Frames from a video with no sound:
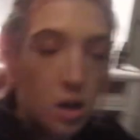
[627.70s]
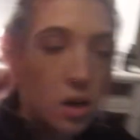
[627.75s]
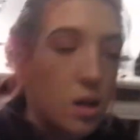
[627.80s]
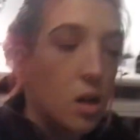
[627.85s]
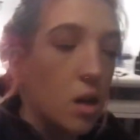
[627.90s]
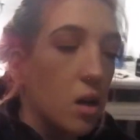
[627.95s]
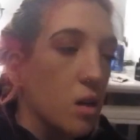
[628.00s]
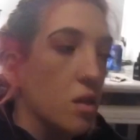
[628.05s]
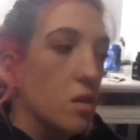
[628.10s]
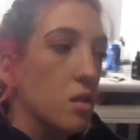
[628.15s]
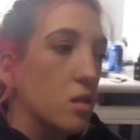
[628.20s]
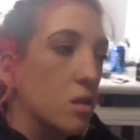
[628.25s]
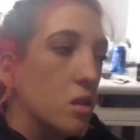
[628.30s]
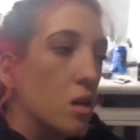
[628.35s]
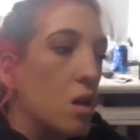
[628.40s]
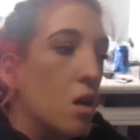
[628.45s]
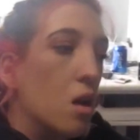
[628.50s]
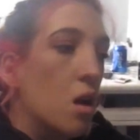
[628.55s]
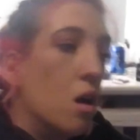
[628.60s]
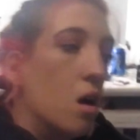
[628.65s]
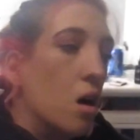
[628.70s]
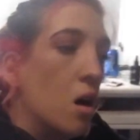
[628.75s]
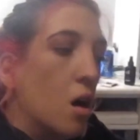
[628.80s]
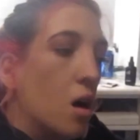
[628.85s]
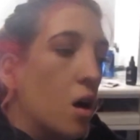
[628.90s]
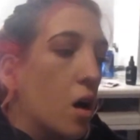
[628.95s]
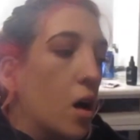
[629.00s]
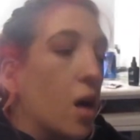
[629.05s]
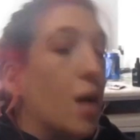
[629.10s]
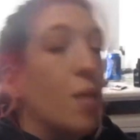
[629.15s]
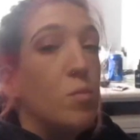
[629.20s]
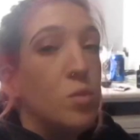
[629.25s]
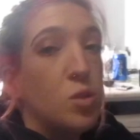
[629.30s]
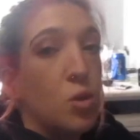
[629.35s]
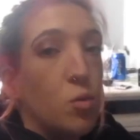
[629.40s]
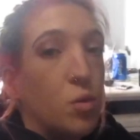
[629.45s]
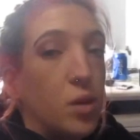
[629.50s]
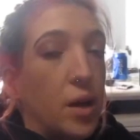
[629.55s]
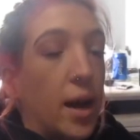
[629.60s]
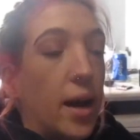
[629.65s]
because I'm
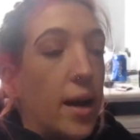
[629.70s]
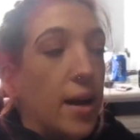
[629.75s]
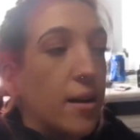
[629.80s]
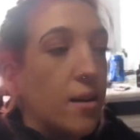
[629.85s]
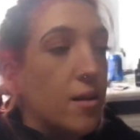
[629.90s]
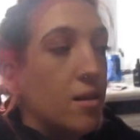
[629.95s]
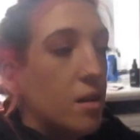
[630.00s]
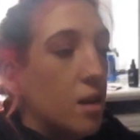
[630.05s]
so tired.